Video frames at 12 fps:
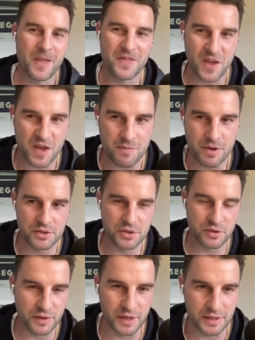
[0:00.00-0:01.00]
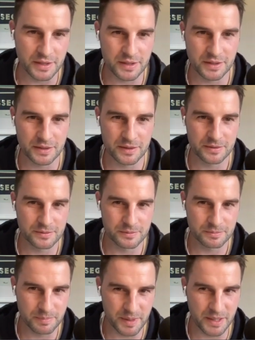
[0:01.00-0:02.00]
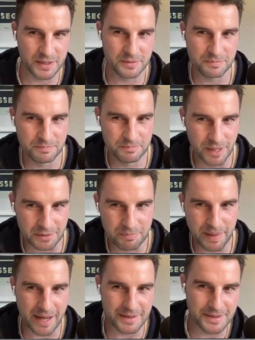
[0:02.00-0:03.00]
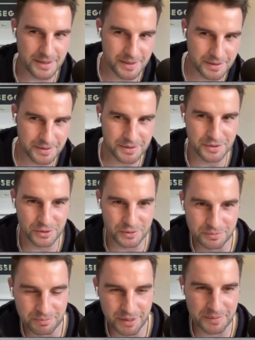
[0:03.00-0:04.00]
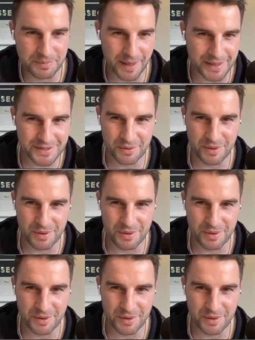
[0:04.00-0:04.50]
the image of like big like baddie, you know, big bastard.